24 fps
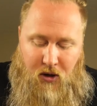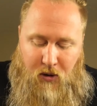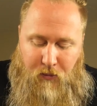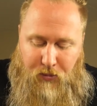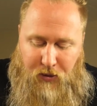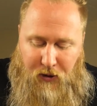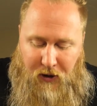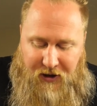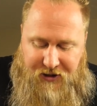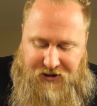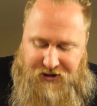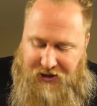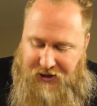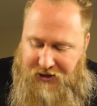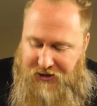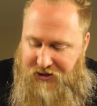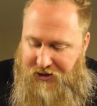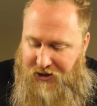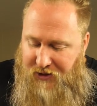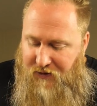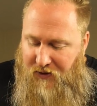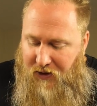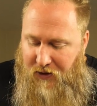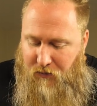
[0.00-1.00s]
process.
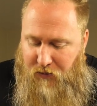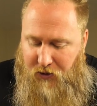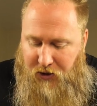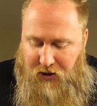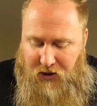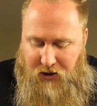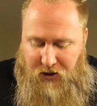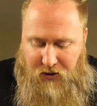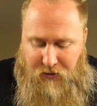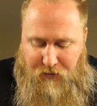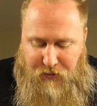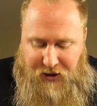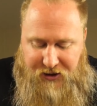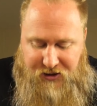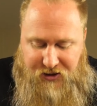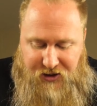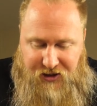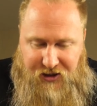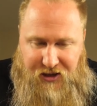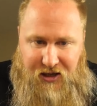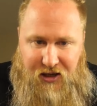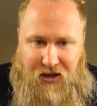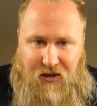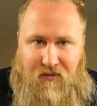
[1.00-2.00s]
And then we're going to
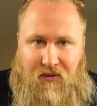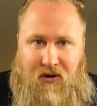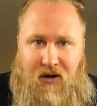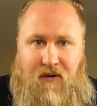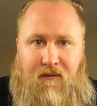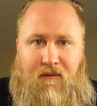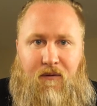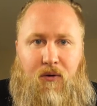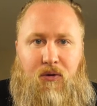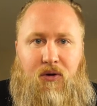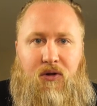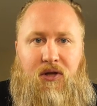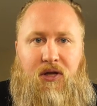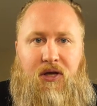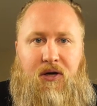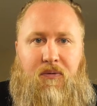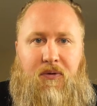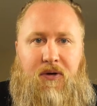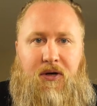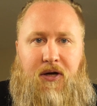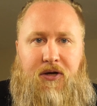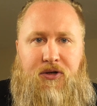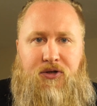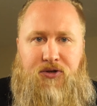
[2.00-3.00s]
basically get it ready for
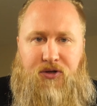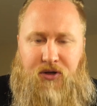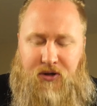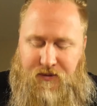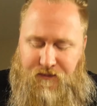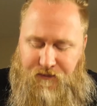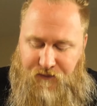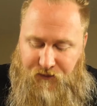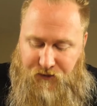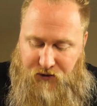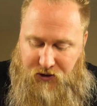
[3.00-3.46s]
liquid nitrogen.